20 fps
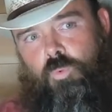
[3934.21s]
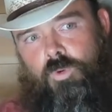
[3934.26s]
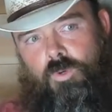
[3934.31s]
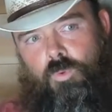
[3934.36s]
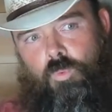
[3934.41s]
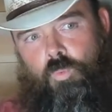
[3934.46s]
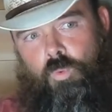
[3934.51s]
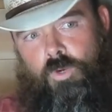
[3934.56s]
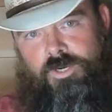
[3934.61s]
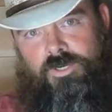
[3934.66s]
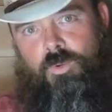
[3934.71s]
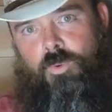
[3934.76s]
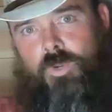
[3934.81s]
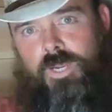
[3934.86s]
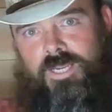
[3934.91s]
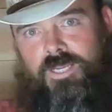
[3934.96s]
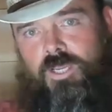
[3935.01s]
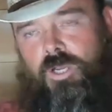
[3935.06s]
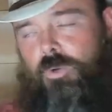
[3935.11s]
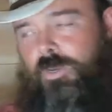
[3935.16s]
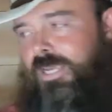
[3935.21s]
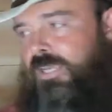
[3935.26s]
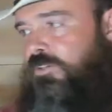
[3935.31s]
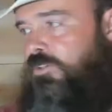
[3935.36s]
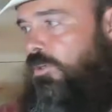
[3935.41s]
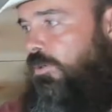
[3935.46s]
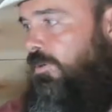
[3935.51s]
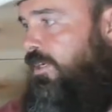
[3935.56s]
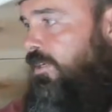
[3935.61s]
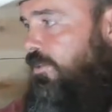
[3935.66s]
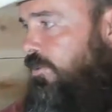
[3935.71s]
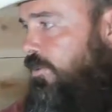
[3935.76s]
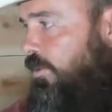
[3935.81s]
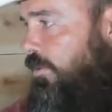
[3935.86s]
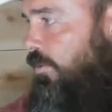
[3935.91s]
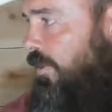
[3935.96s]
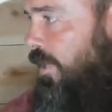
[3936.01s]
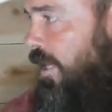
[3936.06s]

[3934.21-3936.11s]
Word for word: wh- where do I go enter into